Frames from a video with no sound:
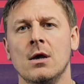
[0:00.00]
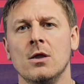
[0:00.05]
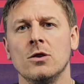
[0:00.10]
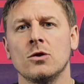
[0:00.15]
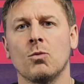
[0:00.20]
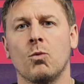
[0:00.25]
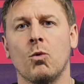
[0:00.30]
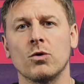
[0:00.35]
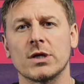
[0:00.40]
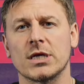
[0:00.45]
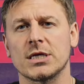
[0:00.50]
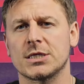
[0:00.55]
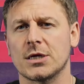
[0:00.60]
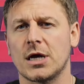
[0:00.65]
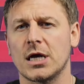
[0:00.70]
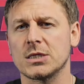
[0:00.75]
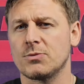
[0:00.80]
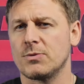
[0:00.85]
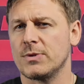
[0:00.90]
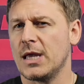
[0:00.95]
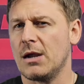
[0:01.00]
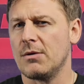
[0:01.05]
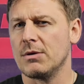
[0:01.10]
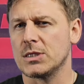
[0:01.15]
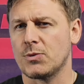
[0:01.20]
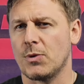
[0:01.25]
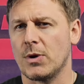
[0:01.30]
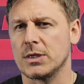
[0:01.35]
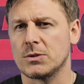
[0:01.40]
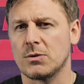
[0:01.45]
The warning signs were there in
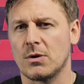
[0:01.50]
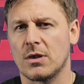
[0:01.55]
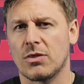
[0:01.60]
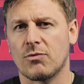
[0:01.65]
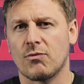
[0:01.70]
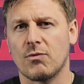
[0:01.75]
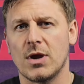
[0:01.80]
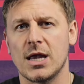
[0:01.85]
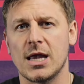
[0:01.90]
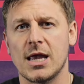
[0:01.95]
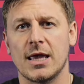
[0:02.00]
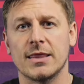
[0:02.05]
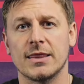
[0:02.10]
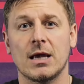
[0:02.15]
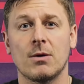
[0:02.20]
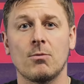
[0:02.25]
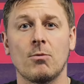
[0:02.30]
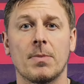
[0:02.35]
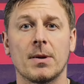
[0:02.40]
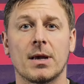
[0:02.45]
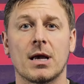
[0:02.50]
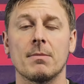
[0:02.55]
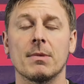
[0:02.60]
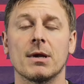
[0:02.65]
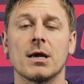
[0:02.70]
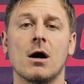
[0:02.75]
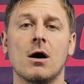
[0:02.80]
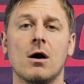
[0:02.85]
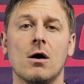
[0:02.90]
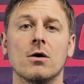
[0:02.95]
2023 and they were becoming
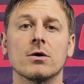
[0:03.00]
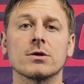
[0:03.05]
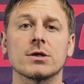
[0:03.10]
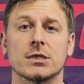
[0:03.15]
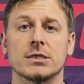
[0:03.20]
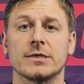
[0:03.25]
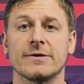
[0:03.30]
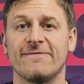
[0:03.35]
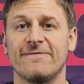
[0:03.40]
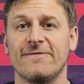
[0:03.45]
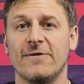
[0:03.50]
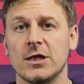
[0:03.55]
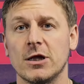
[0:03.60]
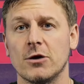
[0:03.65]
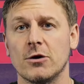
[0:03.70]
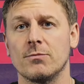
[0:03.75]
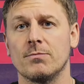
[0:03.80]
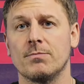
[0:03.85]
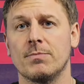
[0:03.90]
harder to follow,